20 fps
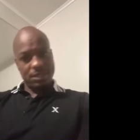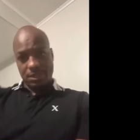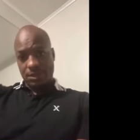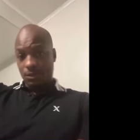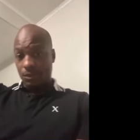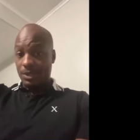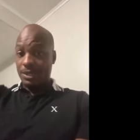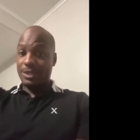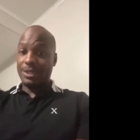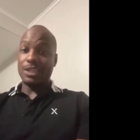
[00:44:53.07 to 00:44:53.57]

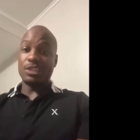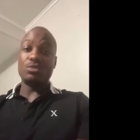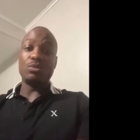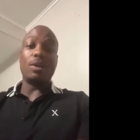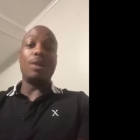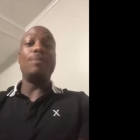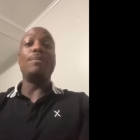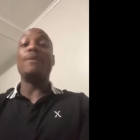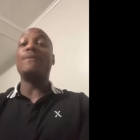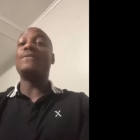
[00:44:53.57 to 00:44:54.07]
Well, guess what?
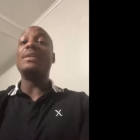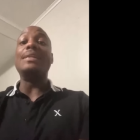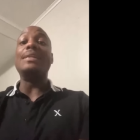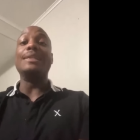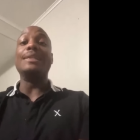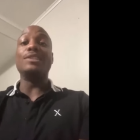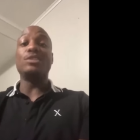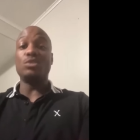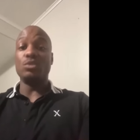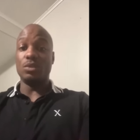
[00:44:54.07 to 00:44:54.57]
I'm gonna feed
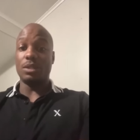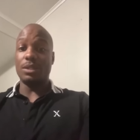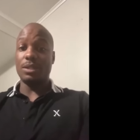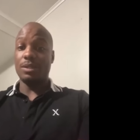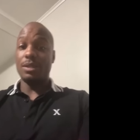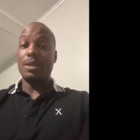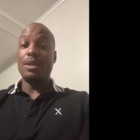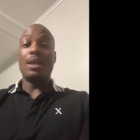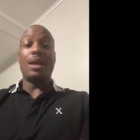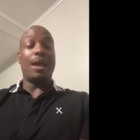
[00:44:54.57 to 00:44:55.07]
into it.
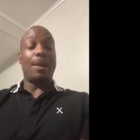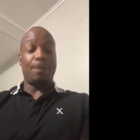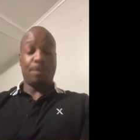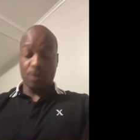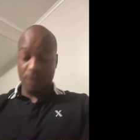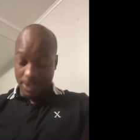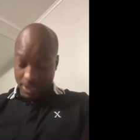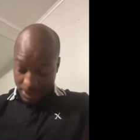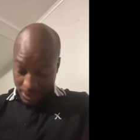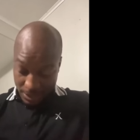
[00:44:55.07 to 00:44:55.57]
I pray
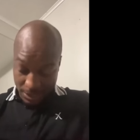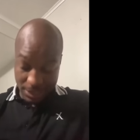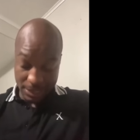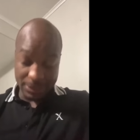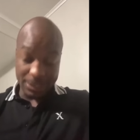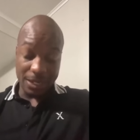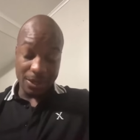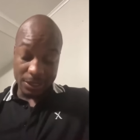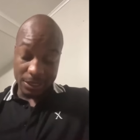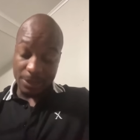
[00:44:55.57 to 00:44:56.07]
to God
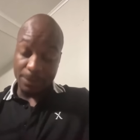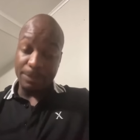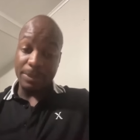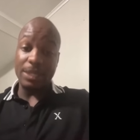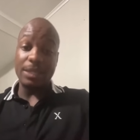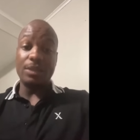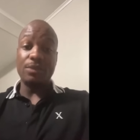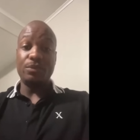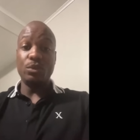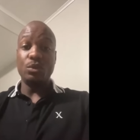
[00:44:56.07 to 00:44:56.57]
y'all get a
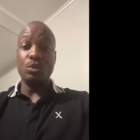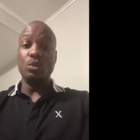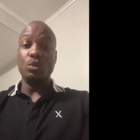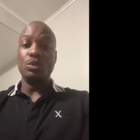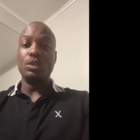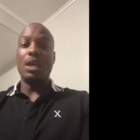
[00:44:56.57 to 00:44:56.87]
million views